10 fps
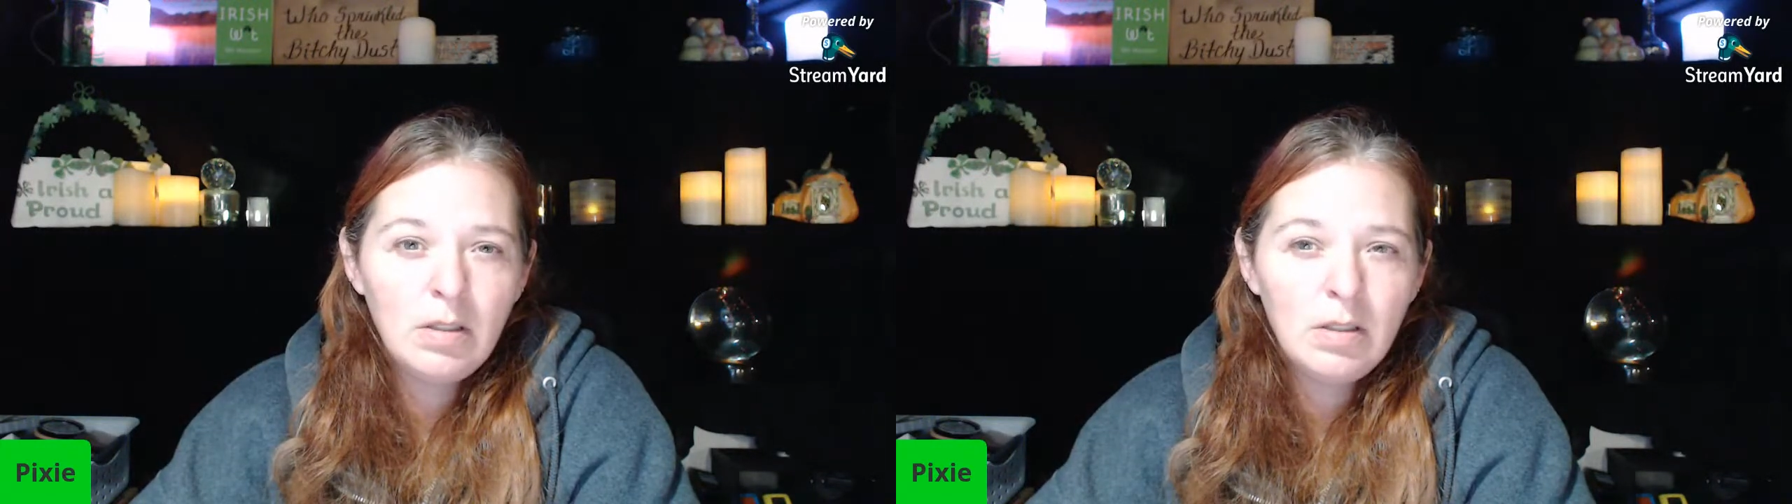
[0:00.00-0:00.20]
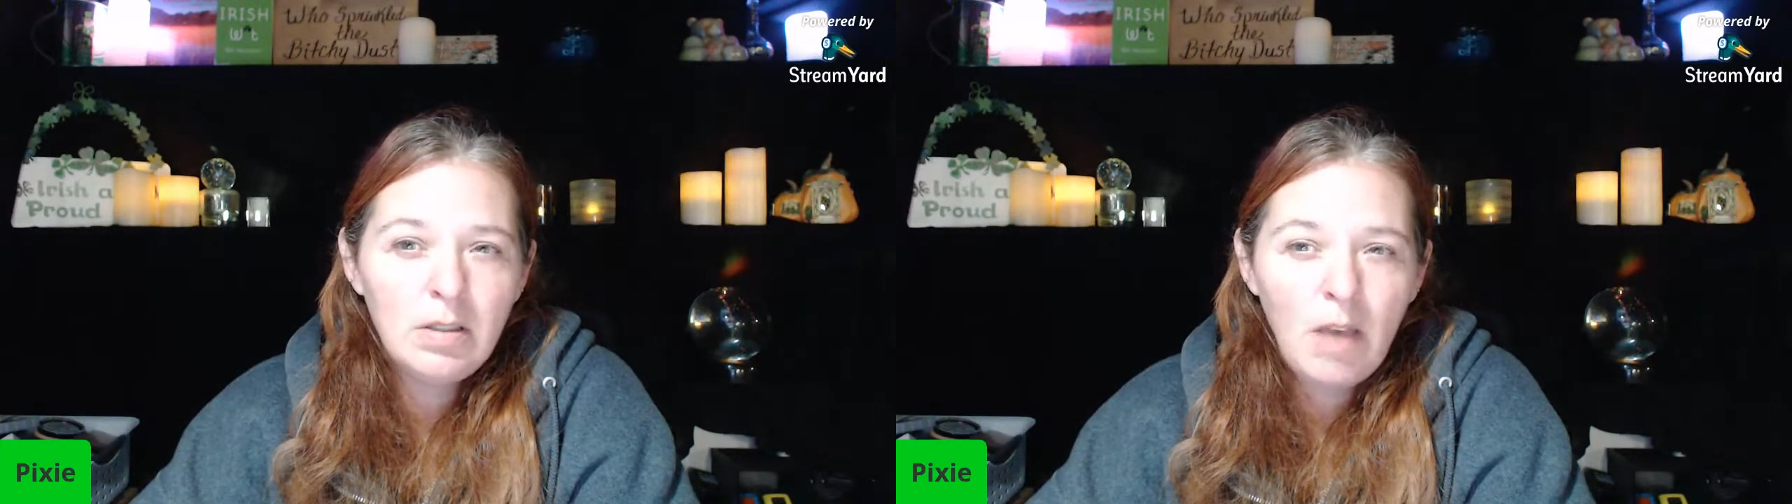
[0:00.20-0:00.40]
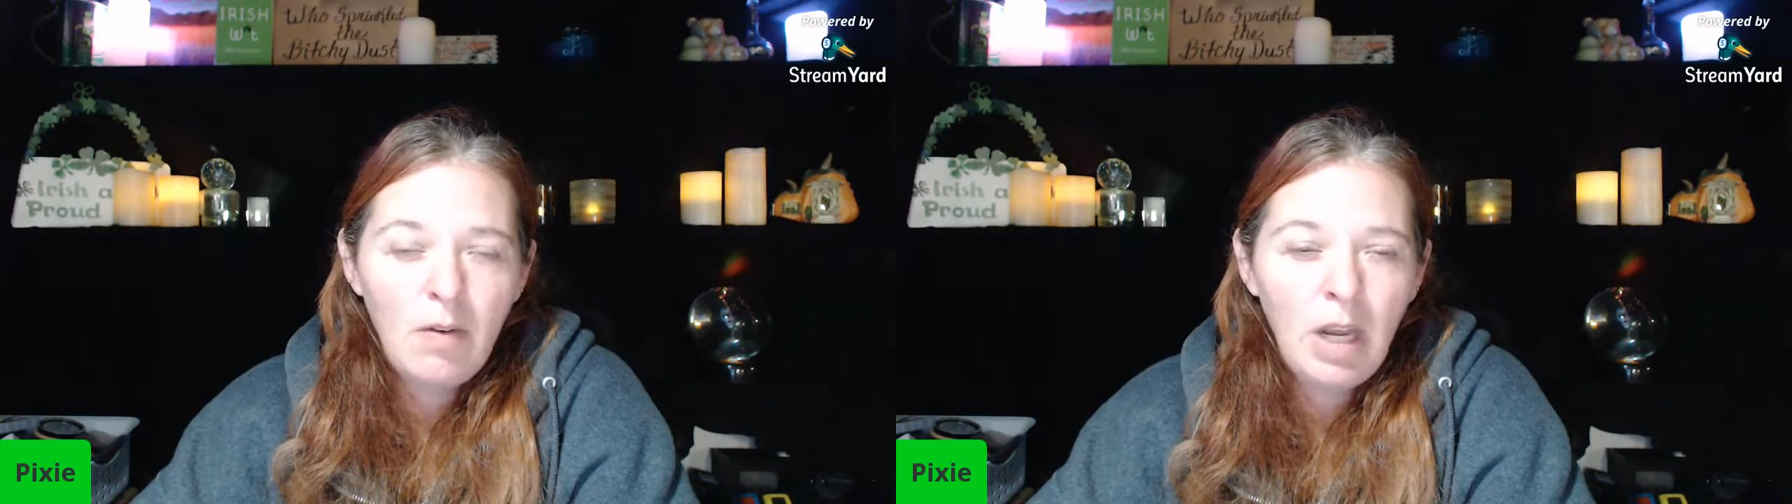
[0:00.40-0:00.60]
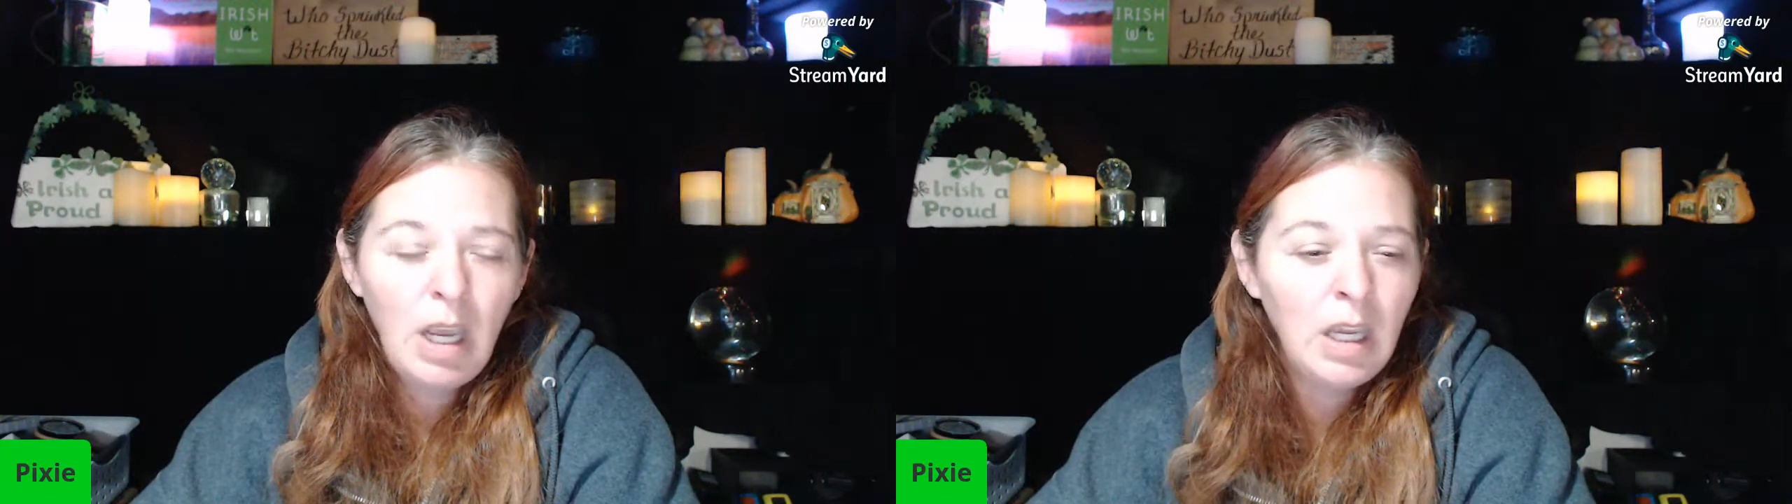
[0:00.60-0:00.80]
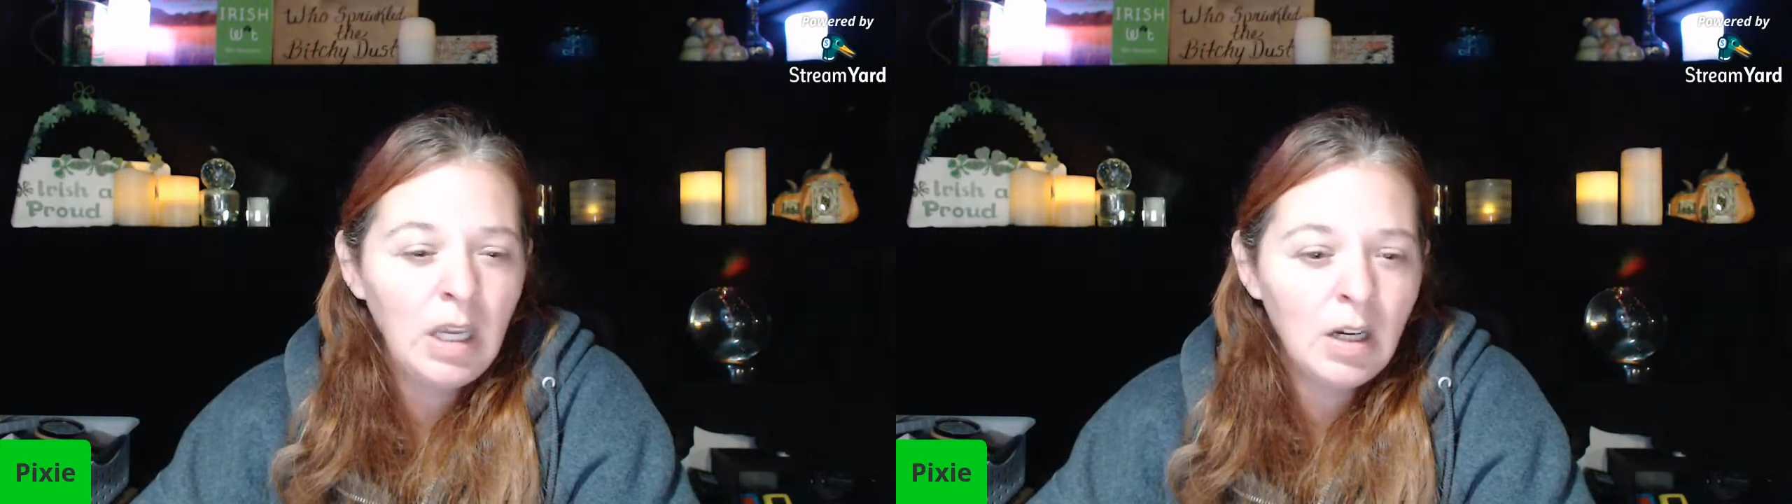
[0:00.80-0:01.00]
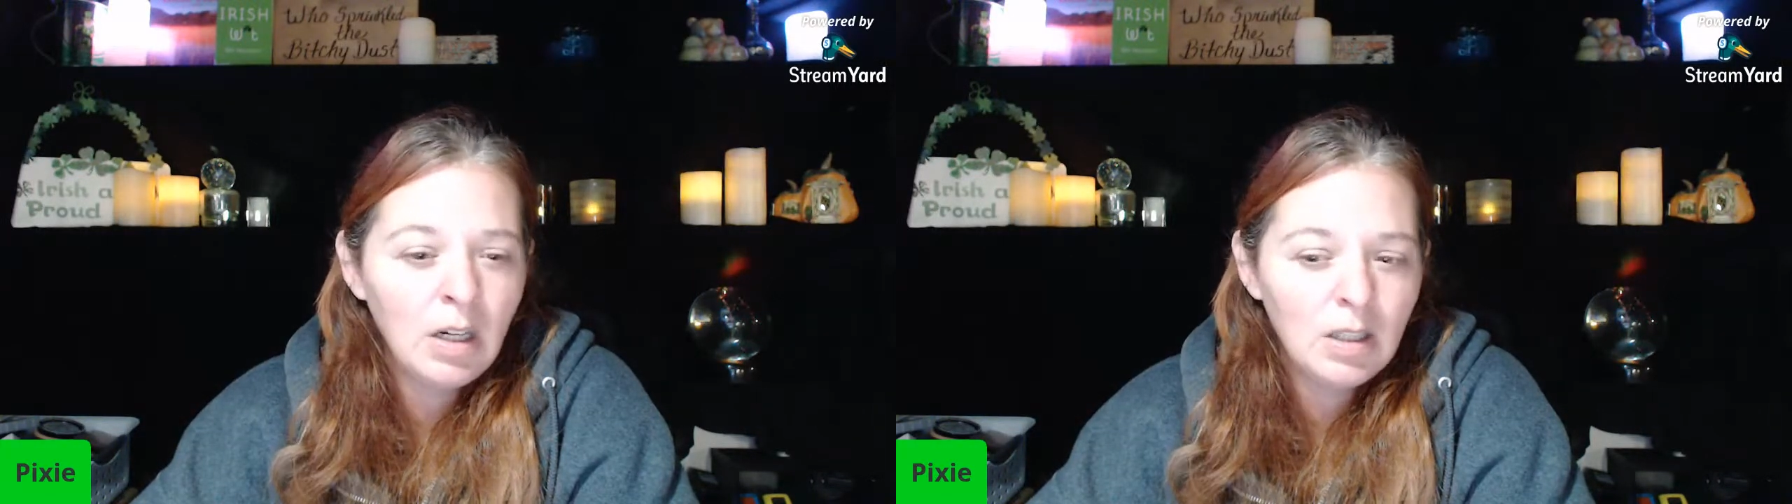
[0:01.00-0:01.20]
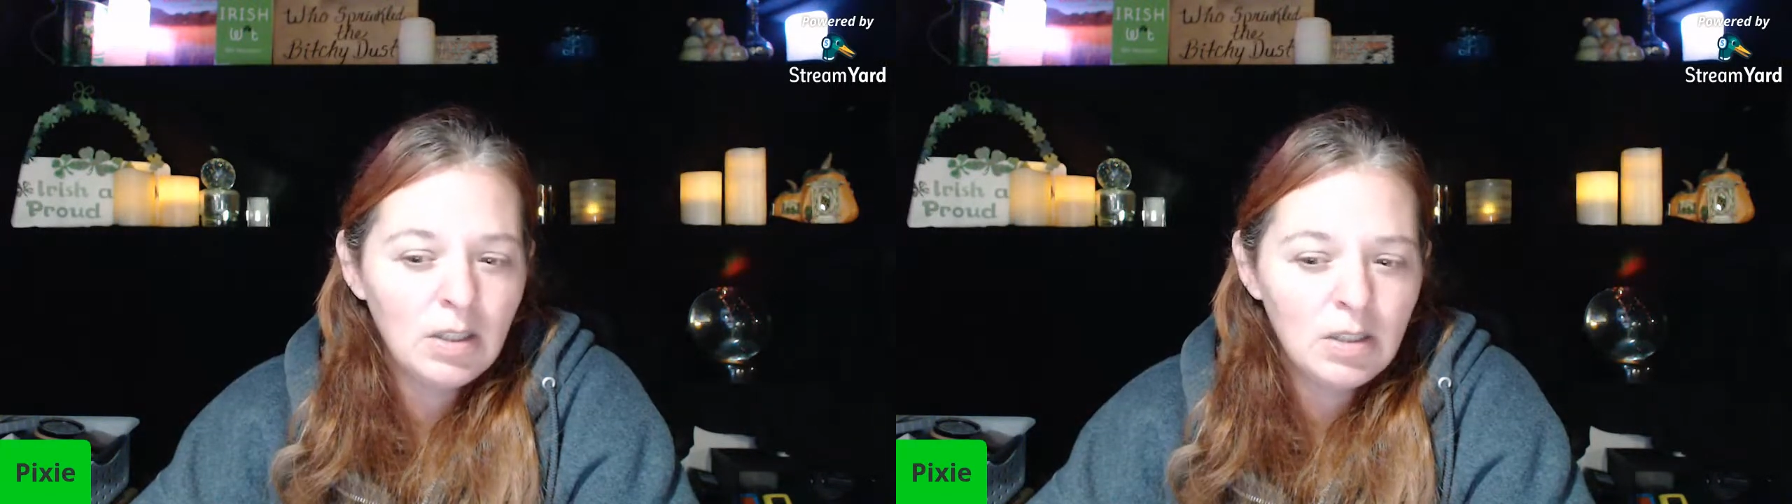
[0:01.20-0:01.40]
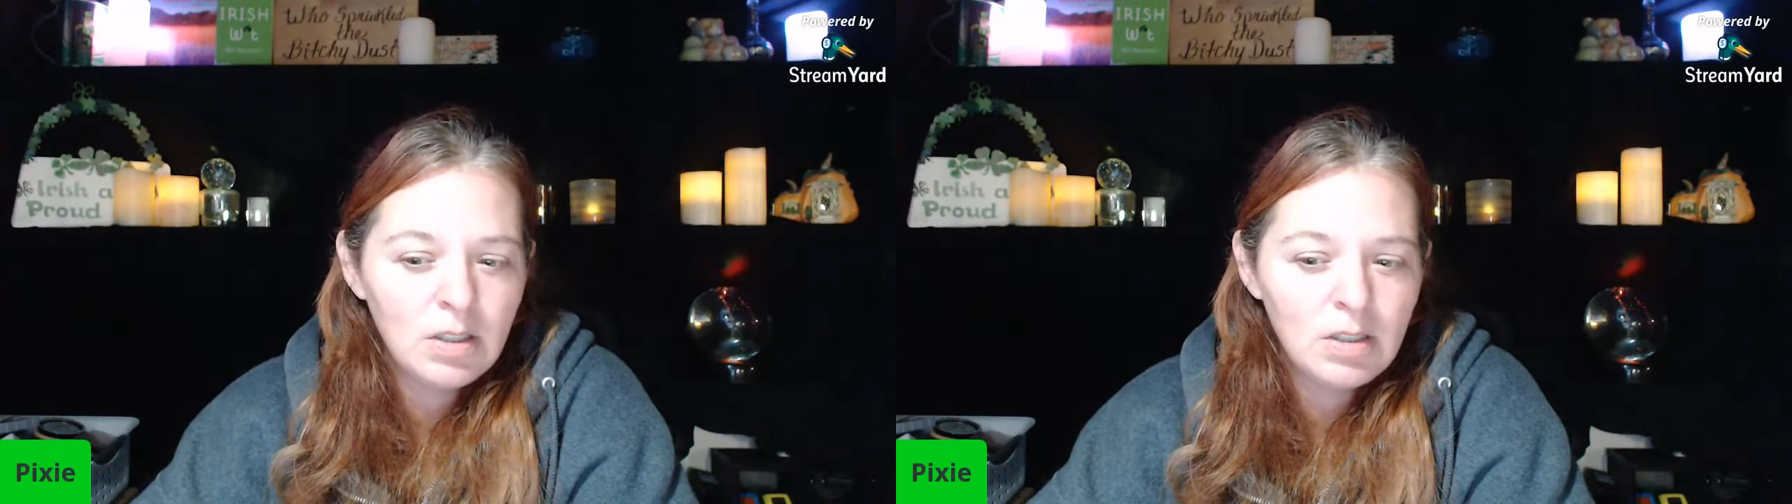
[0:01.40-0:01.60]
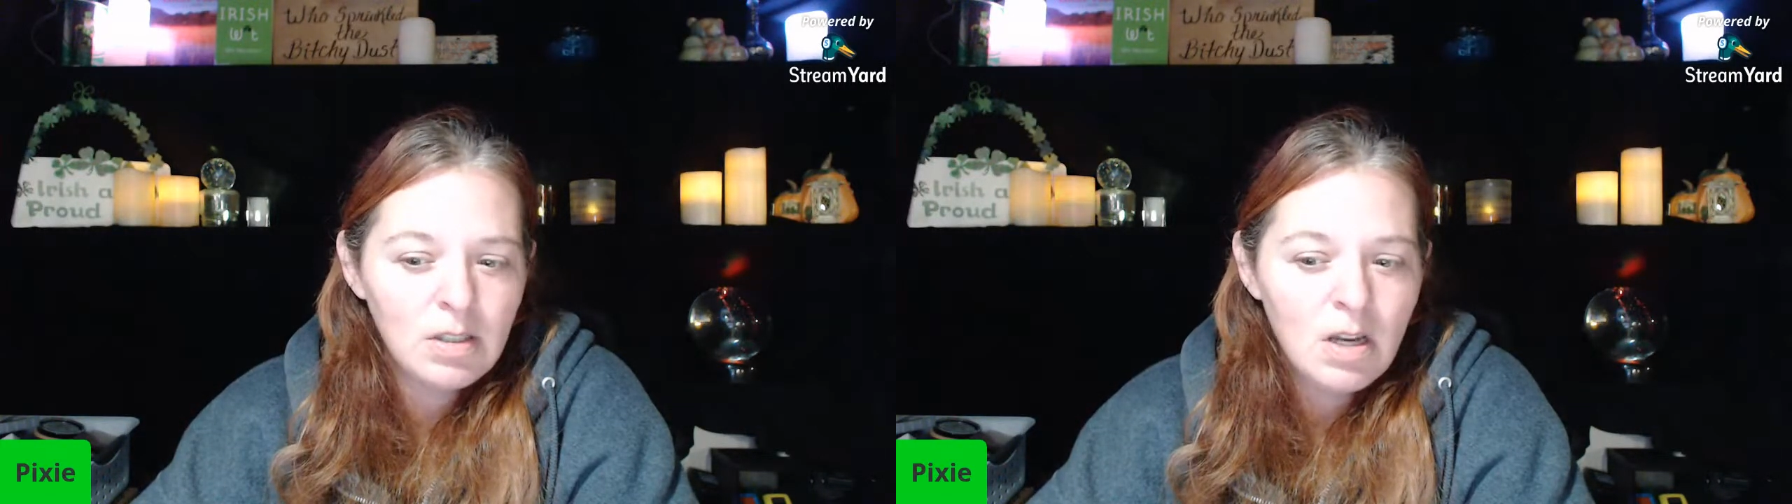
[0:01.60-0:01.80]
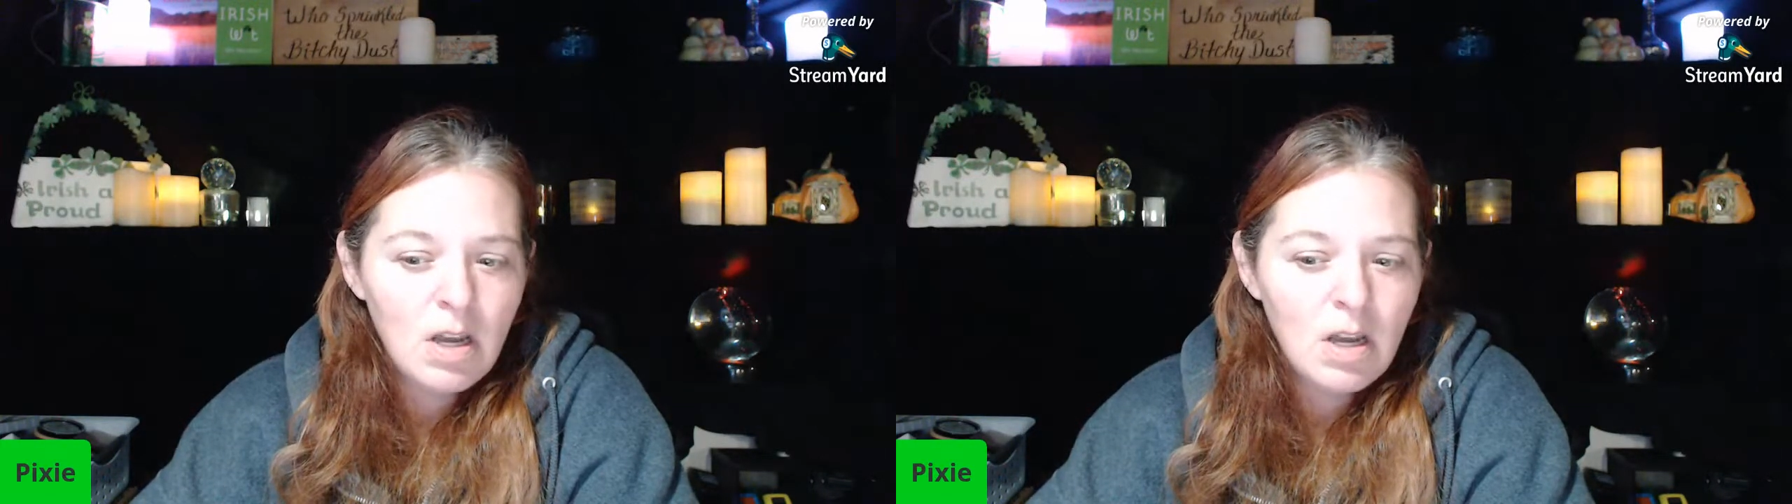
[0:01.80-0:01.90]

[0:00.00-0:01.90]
7, 8 years,